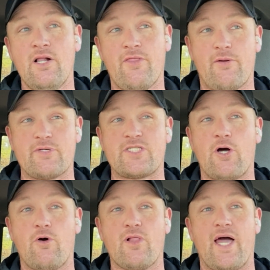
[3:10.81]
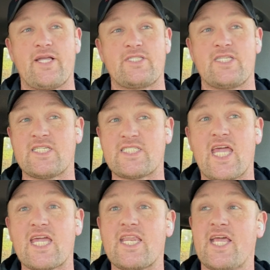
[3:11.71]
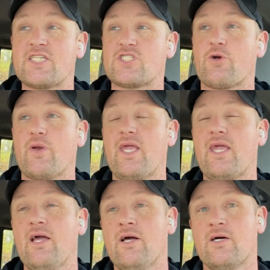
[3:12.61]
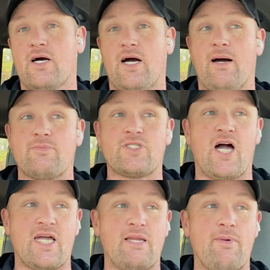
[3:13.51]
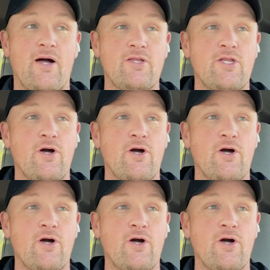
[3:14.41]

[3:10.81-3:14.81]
There was no, this day in history, talking about,